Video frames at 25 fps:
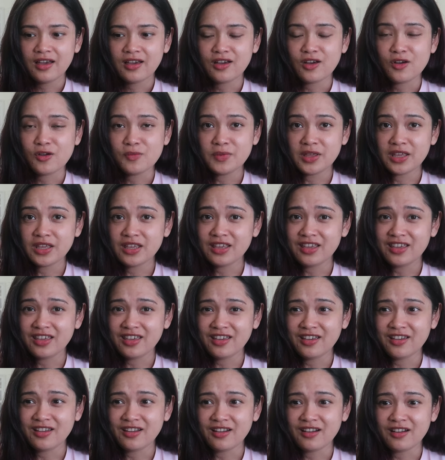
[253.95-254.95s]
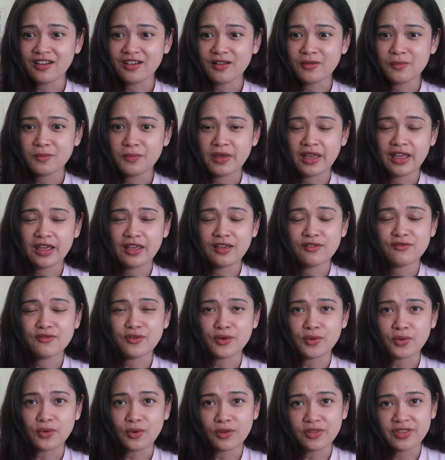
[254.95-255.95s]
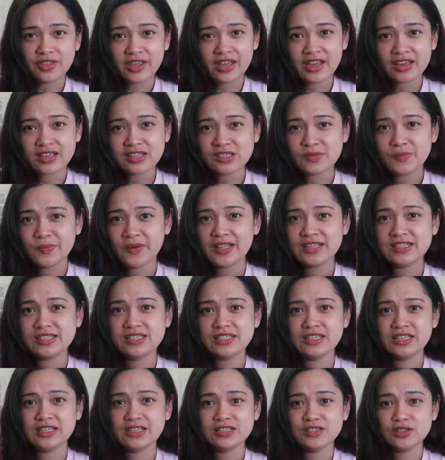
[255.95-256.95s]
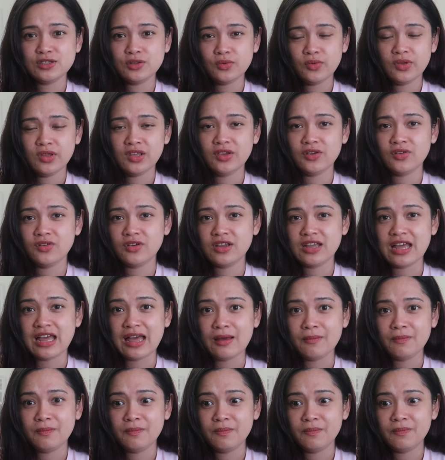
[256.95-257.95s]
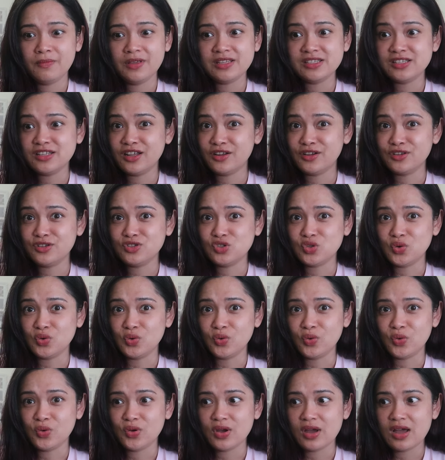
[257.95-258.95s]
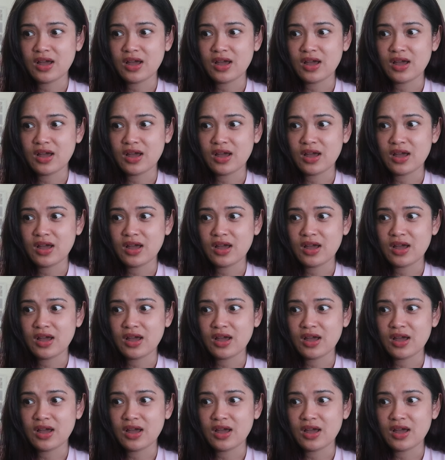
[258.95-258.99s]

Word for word: coming here paying for all the expenses doing your CAP is not a joke